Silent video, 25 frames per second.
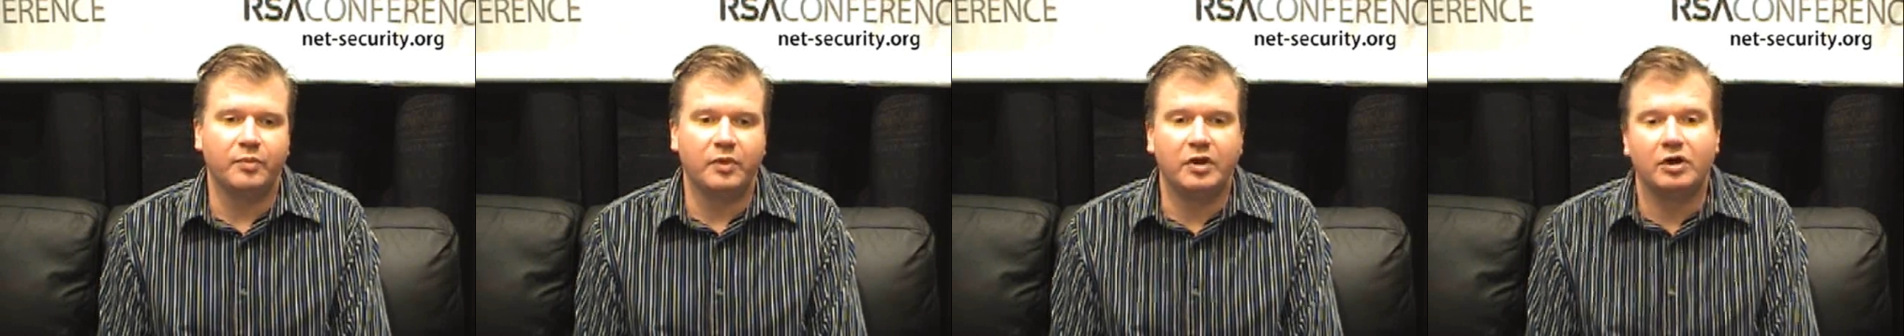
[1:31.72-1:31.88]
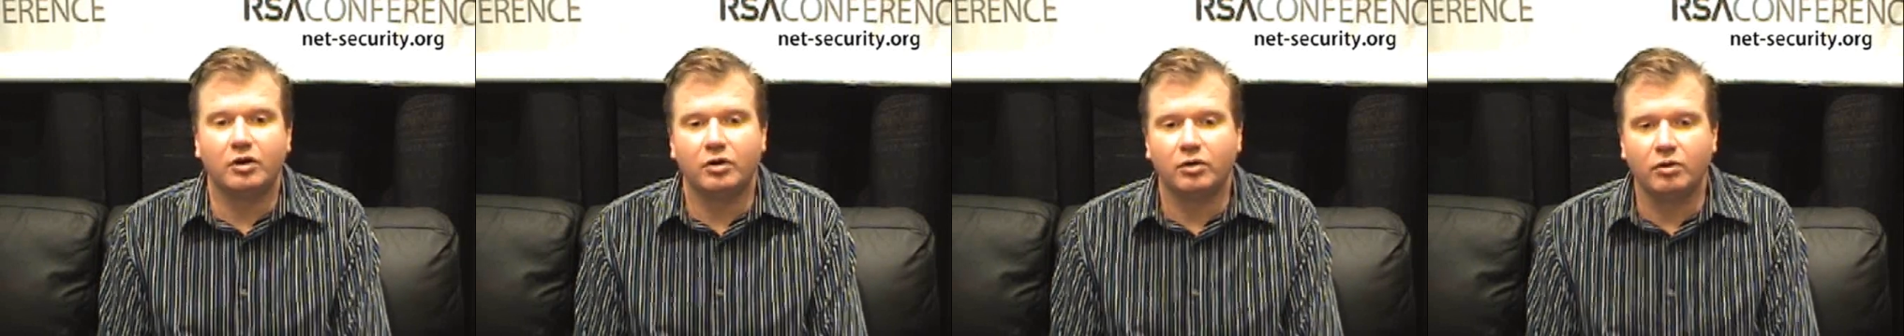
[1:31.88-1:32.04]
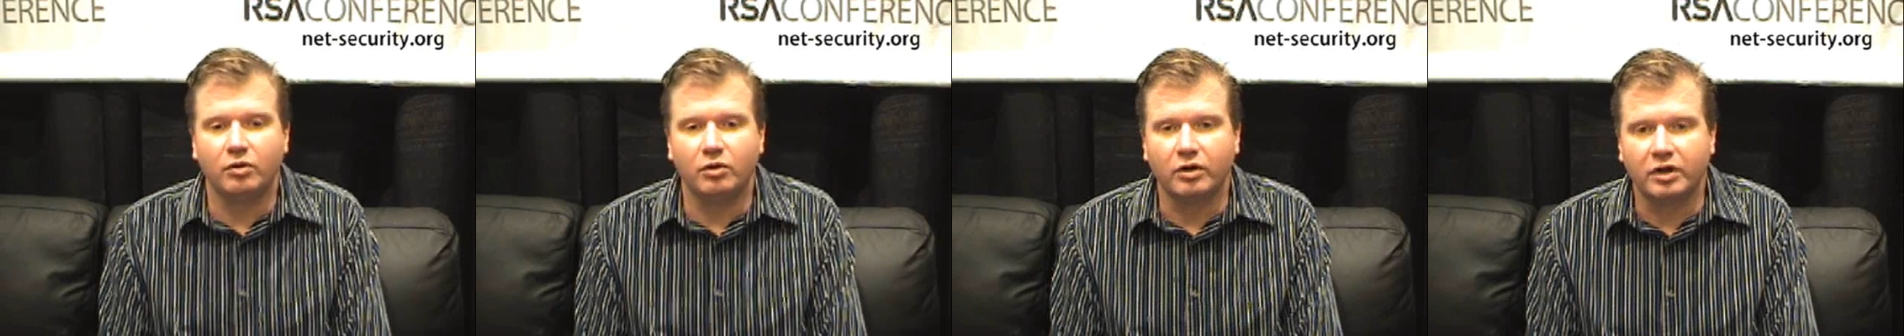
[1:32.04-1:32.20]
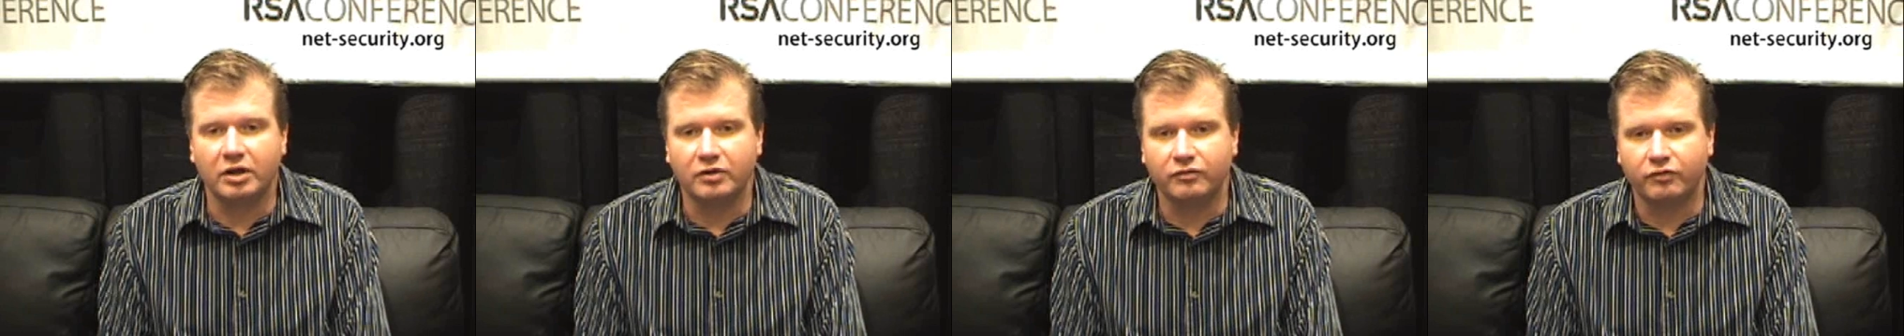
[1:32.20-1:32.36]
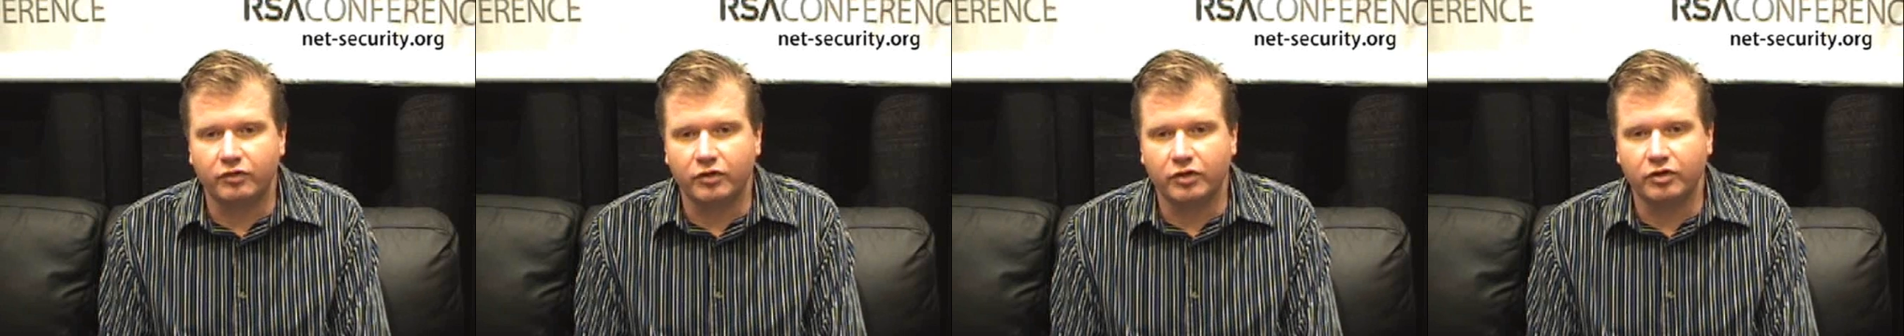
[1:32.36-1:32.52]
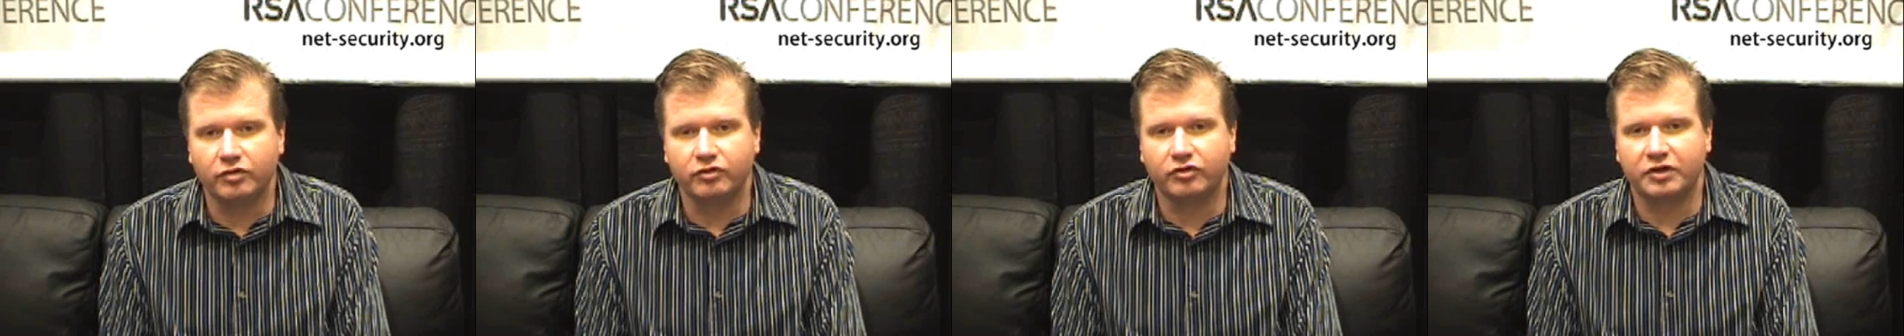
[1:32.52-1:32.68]
They're looking
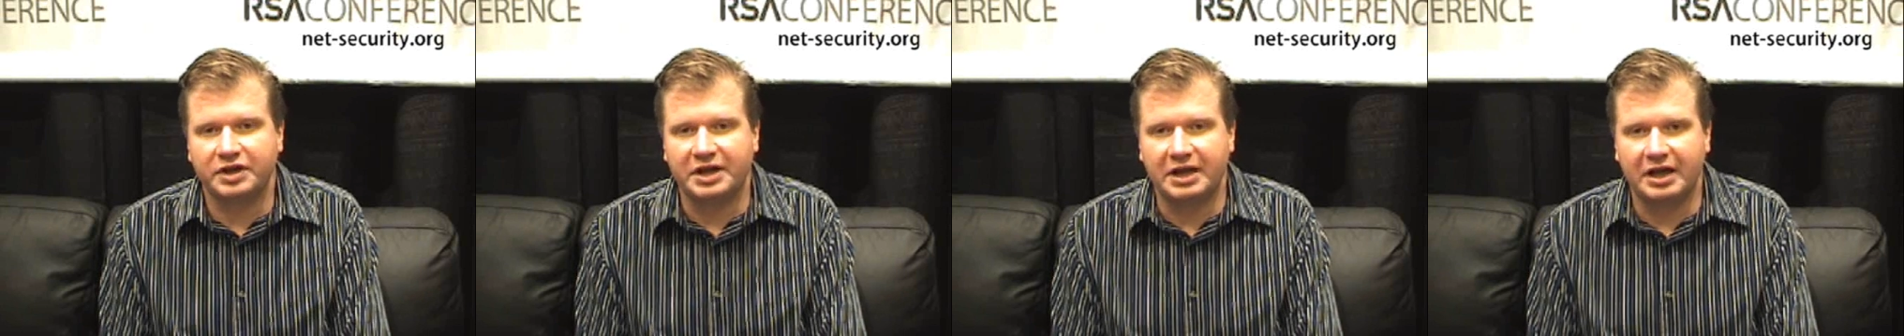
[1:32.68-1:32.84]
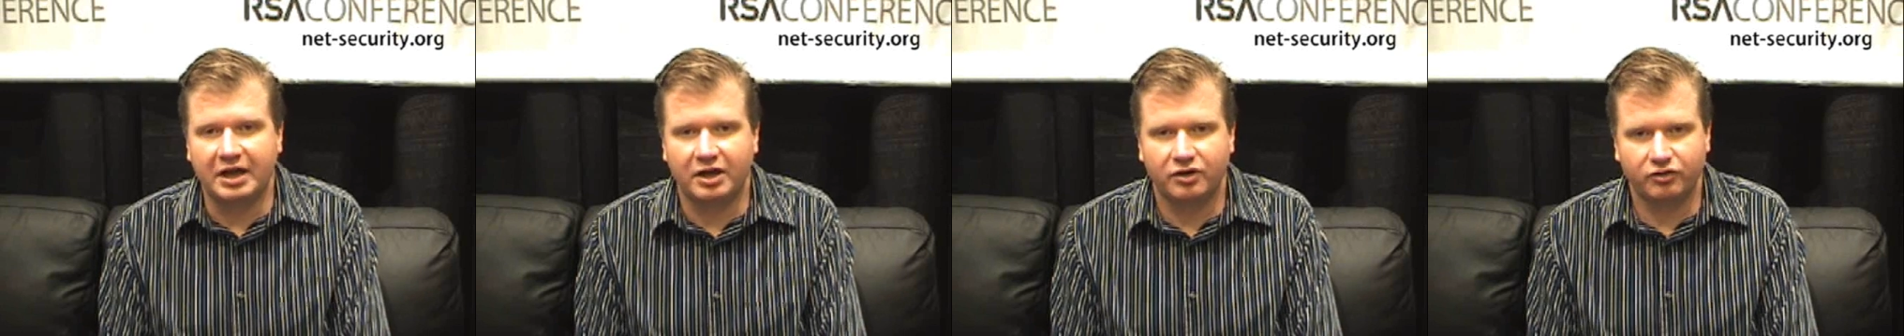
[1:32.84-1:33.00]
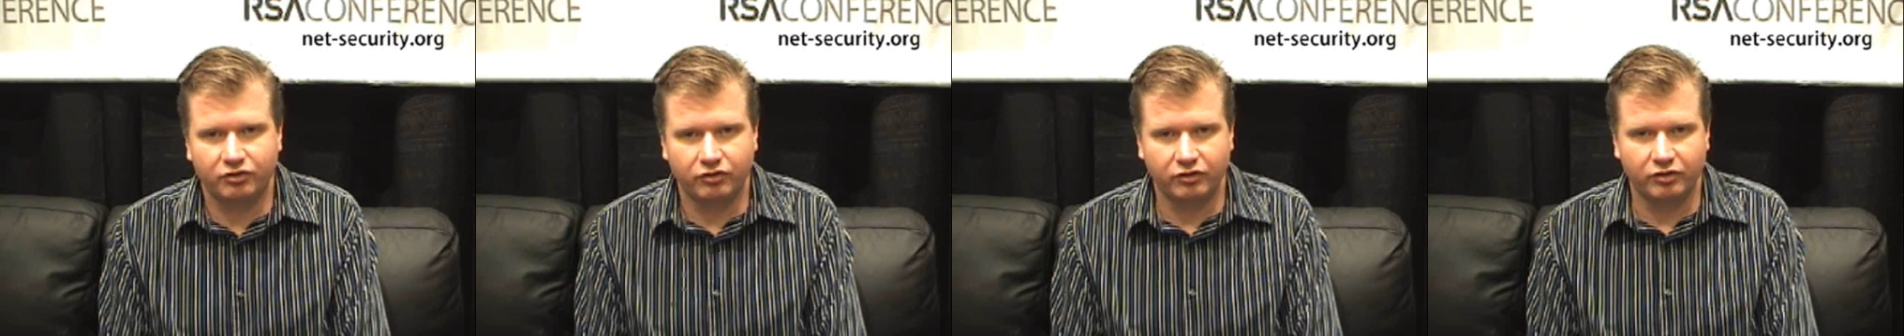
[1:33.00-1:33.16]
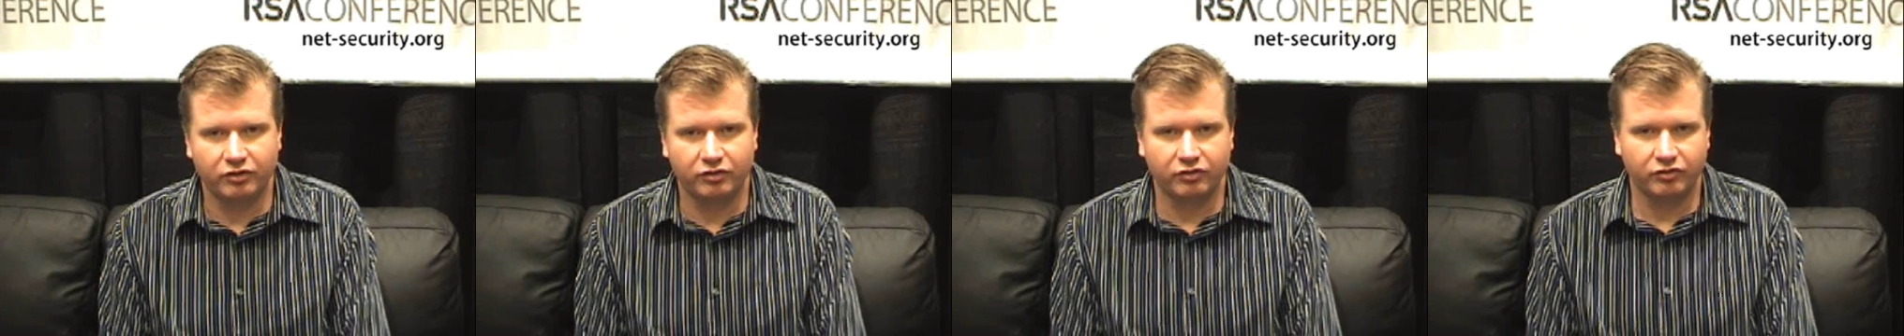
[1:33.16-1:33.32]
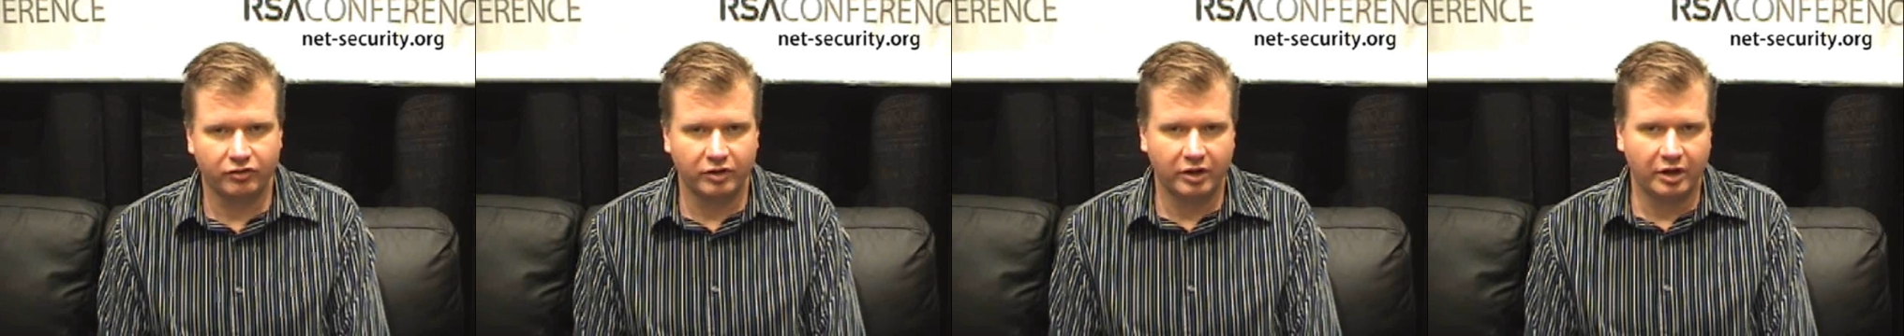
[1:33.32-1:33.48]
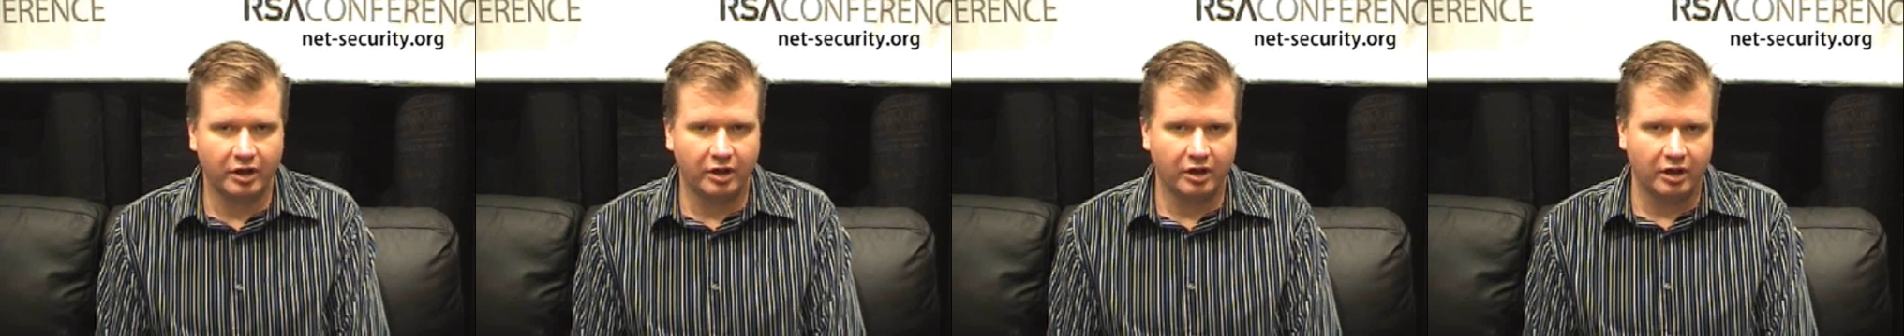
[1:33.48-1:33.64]
for those
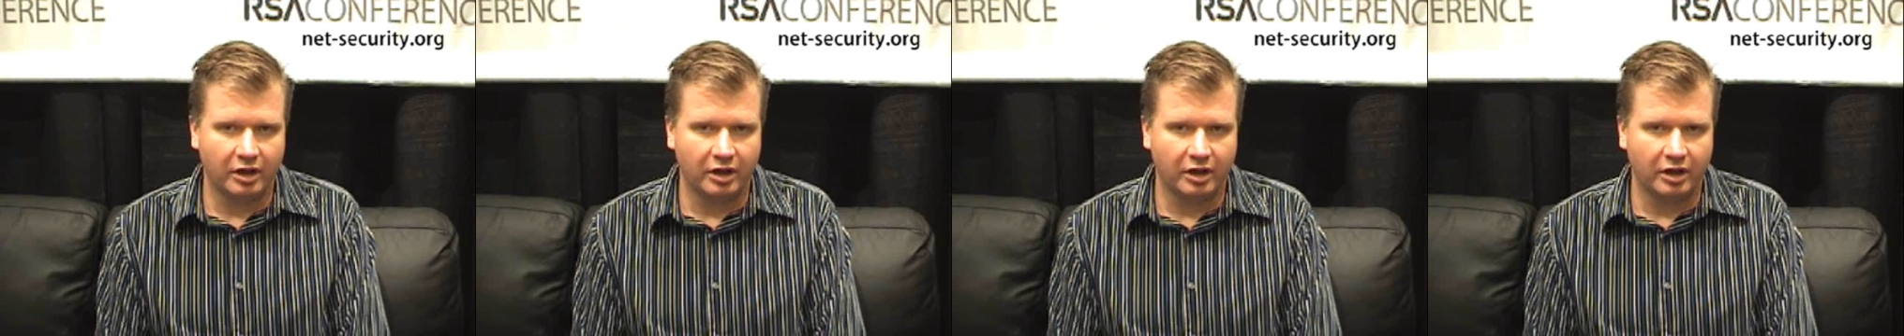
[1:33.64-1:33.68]
connections.